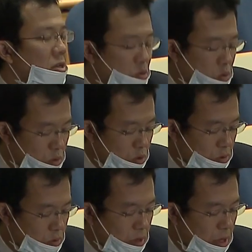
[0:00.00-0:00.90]
So could
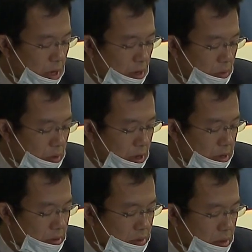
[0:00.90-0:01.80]
you uh, tell
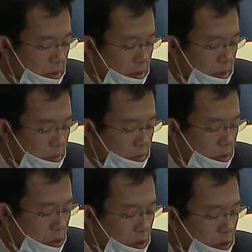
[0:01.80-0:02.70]
us uh,
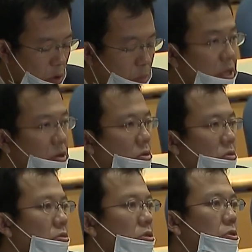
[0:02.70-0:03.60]
your opinion
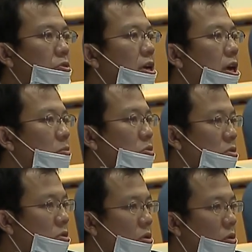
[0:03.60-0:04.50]
on nuclear
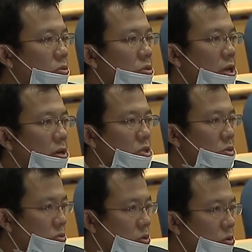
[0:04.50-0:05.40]
arms, con arms
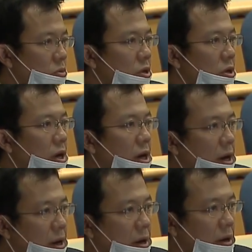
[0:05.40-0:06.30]
control,
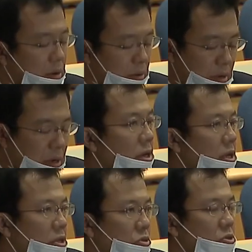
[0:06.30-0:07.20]
uh,
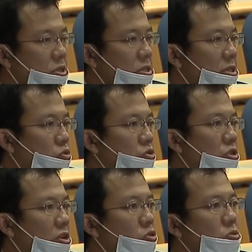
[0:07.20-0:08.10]
including the
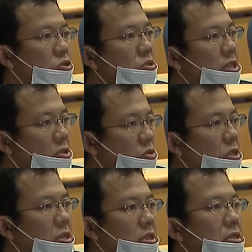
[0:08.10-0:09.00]
future of New START
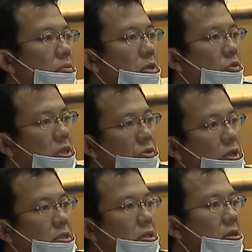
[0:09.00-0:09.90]
treaty between
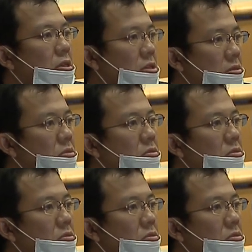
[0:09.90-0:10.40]
U.S. and Russia?